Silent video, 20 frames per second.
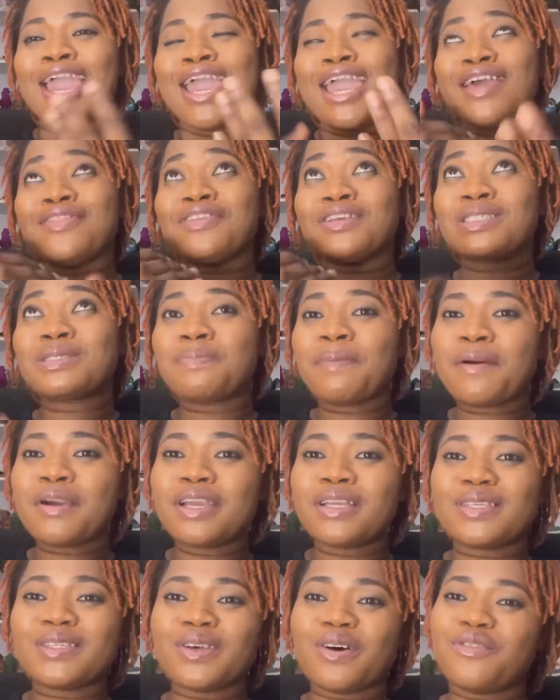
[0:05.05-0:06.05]
In the
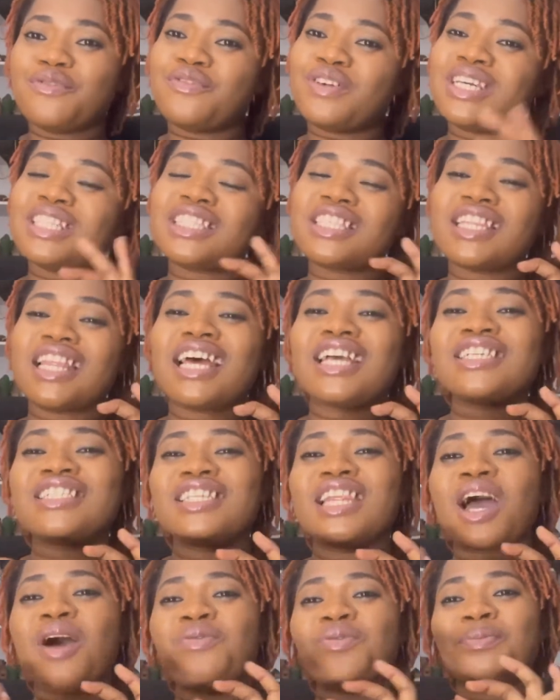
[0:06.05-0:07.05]
spirit of
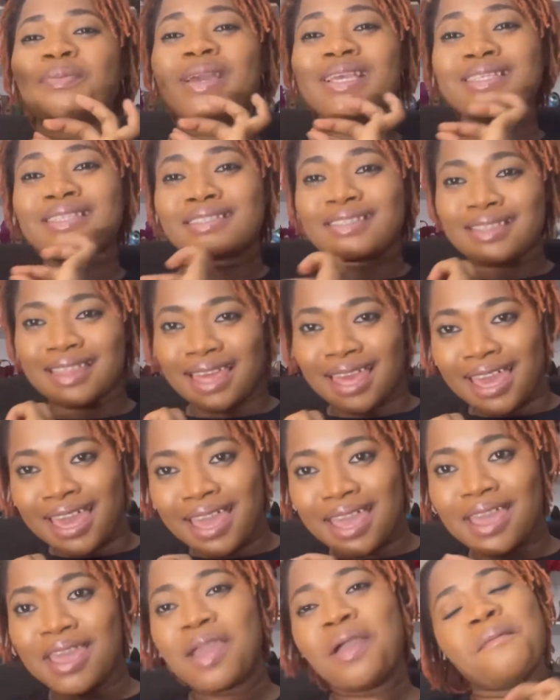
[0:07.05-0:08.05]
International Women's
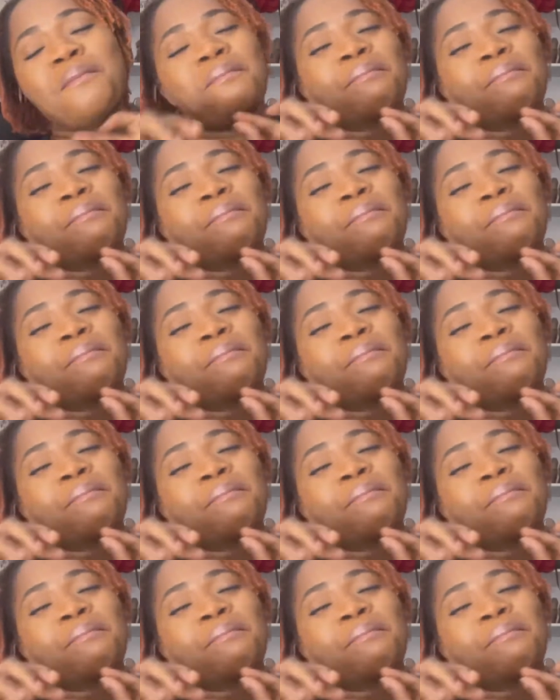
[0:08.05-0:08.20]
Day,